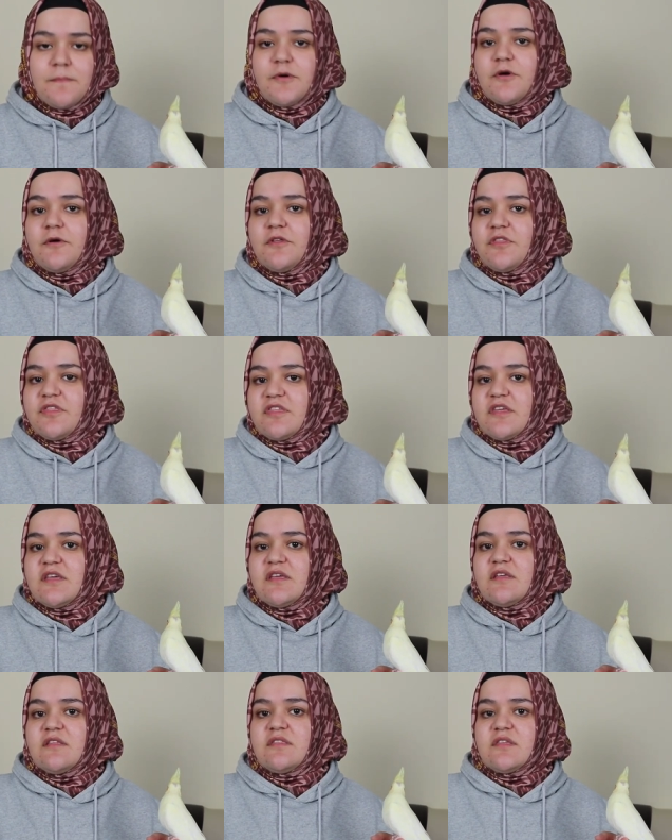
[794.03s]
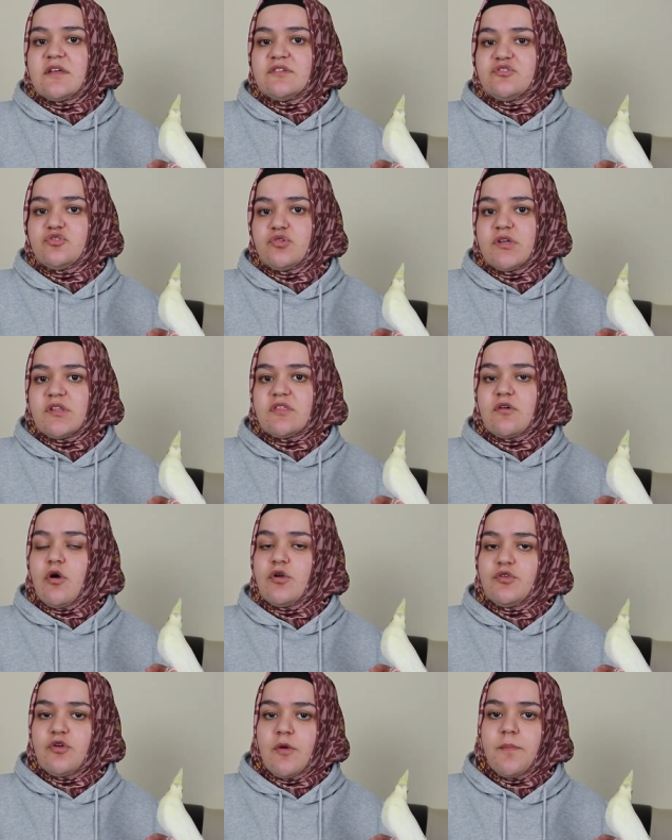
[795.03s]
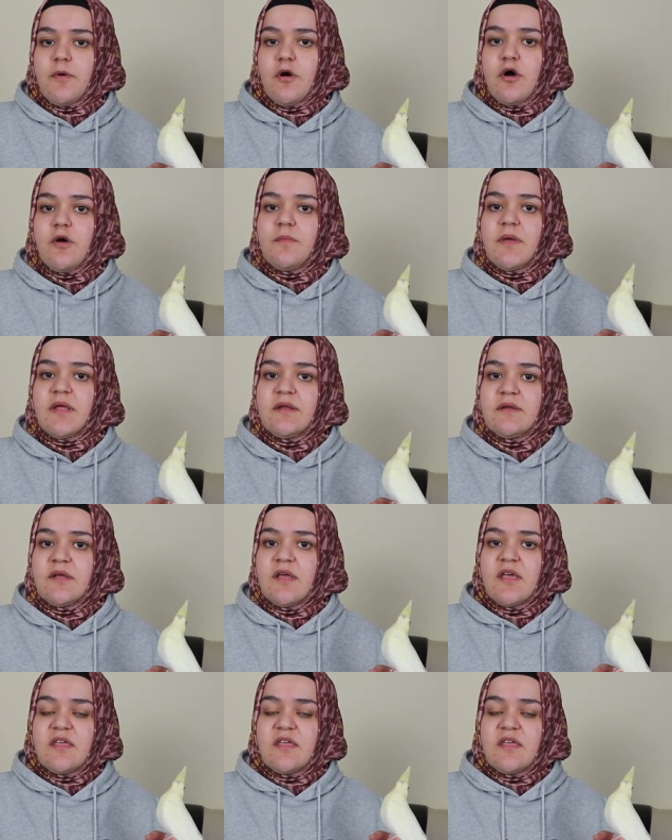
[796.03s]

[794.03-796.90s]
put seeds and treats on your palm and